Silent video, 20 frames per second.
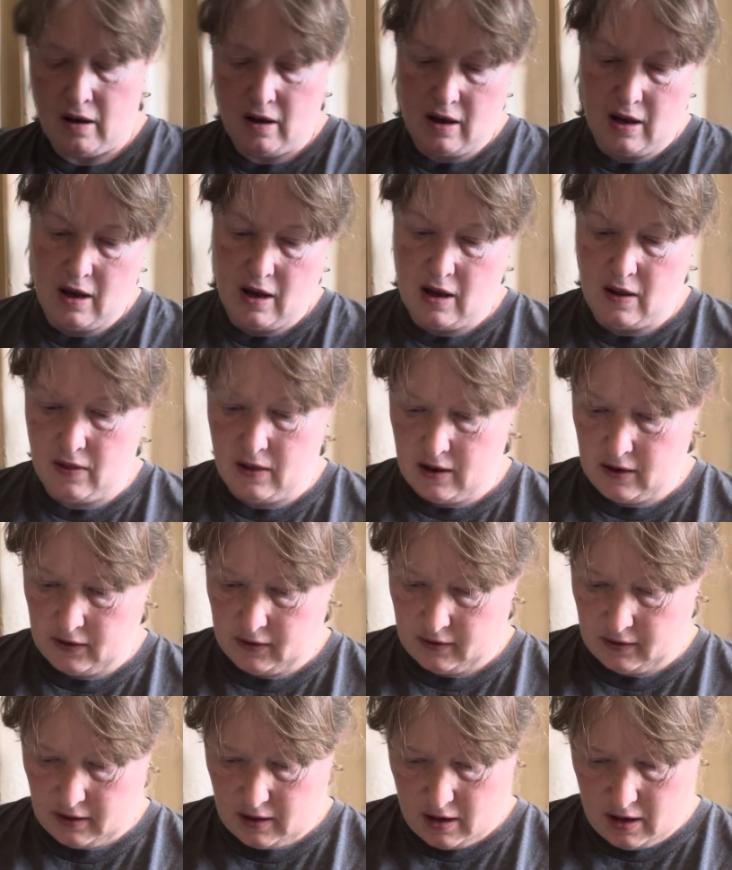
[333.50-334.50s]
And
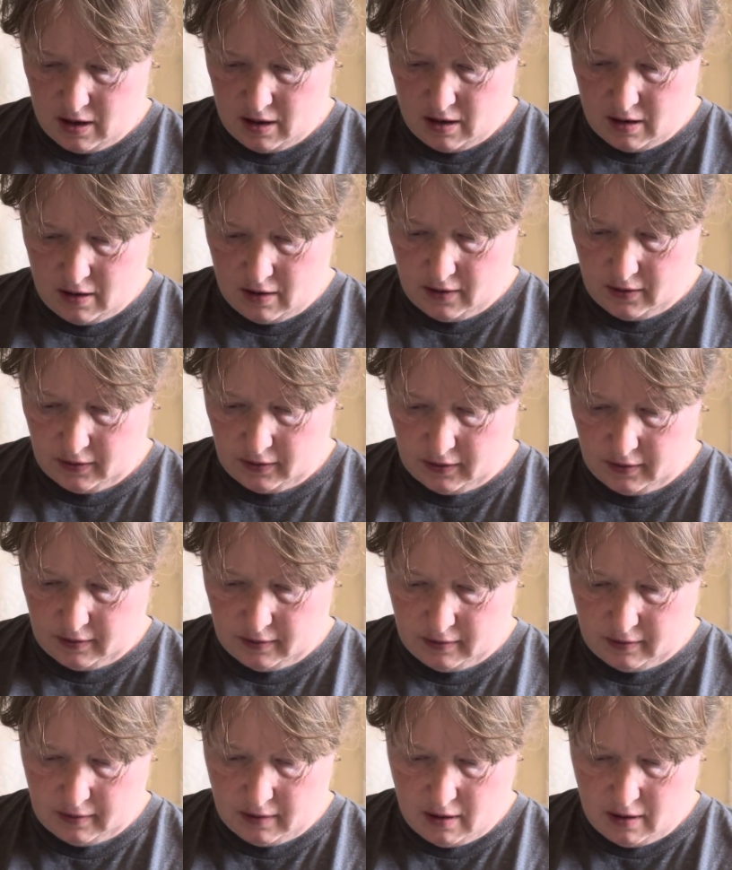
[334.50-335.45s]
this is,